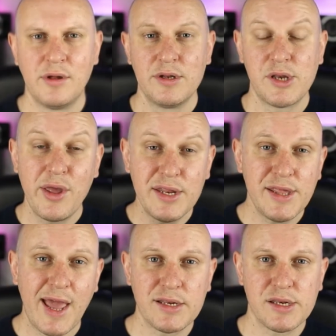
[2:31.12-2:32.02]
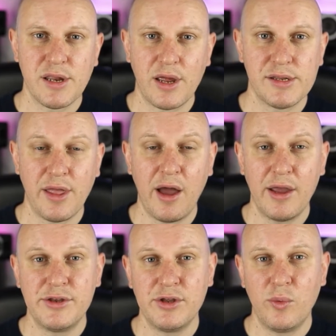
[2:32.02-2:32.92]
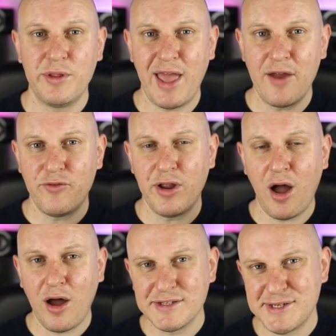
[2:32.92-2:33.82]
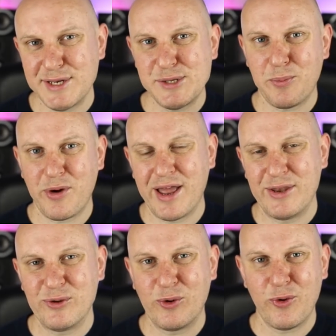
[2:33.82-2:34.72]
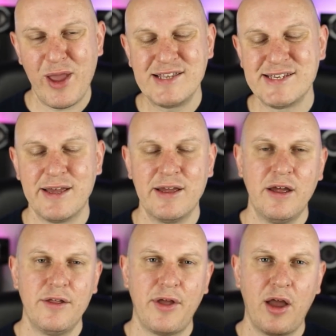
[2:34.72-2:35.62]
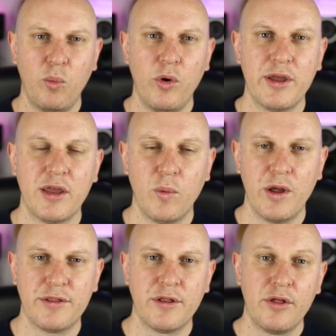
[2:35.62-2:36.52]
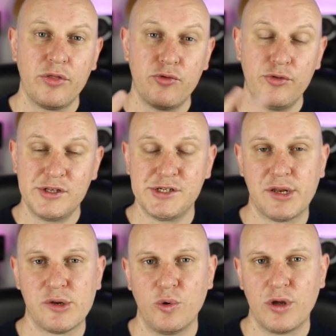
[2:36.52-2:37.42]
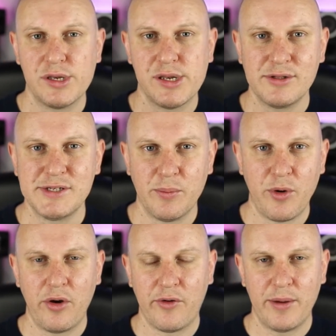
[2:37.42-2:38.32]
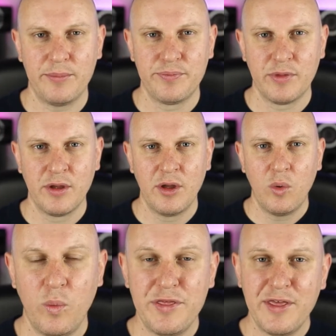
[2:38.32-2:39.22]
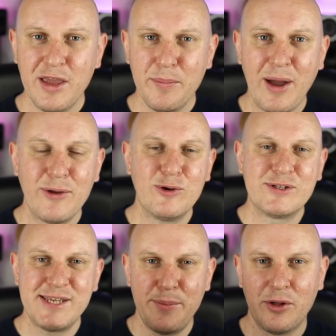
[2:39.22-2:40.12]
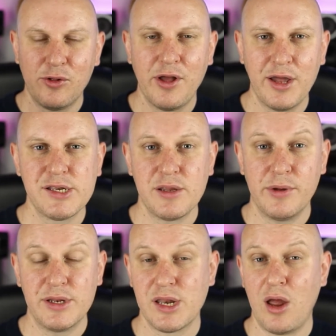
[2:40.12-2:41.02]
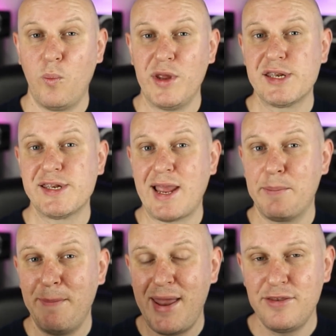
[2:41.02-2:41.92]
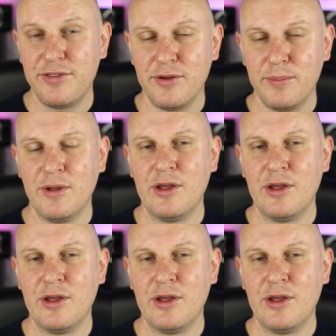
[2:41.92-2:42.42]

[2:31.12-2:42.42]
So here's the exercise that I do with every artist, brand, or creator that I'm working with through the Jigsaw Consulting program. We think about your typical customers and we segment them